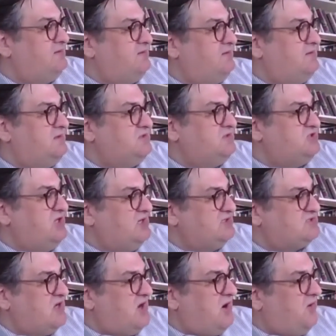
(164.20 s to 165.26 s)
She's
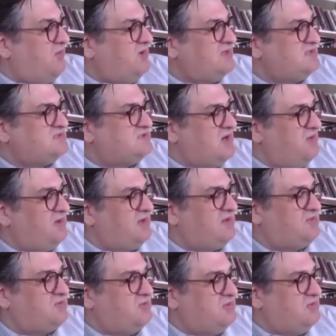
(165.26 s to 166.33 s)
always going
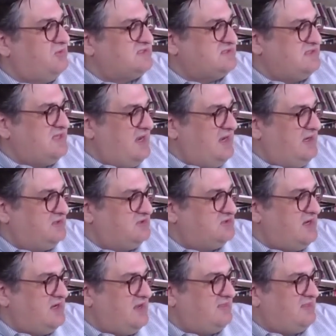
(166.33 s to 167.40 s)
through a stage.
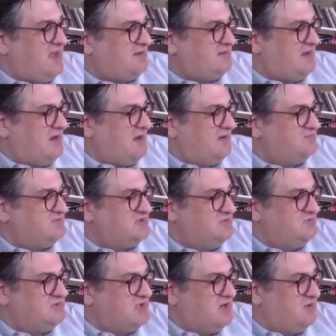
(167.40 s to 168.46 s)
At that time, she
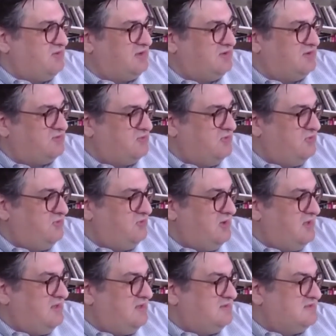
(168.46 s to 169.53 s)
was going through
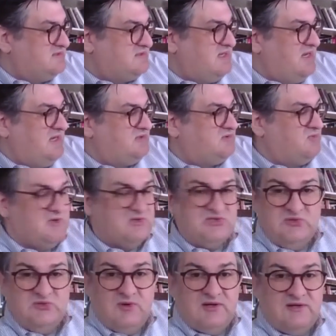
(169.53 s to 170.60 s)
the stage where she
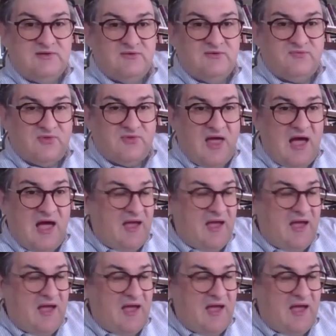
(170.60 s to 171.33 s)
wanted to fly.